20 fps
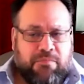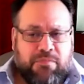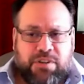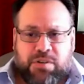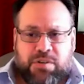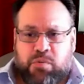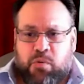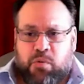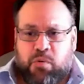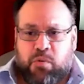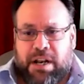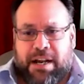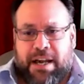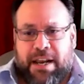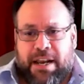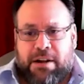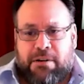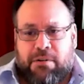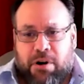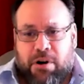Just wanted to
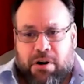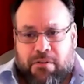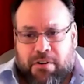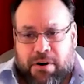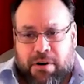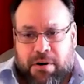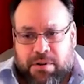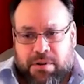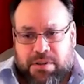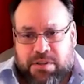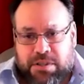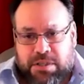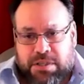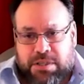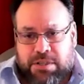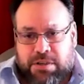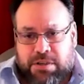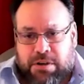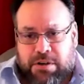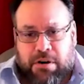kind of go over.
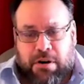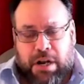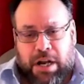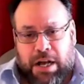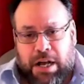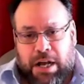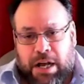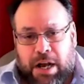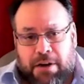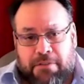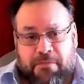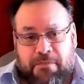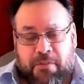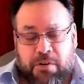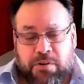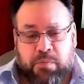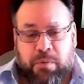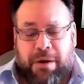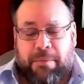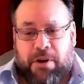This is our
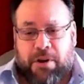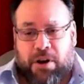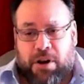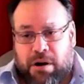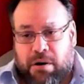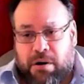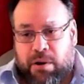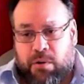first webinar.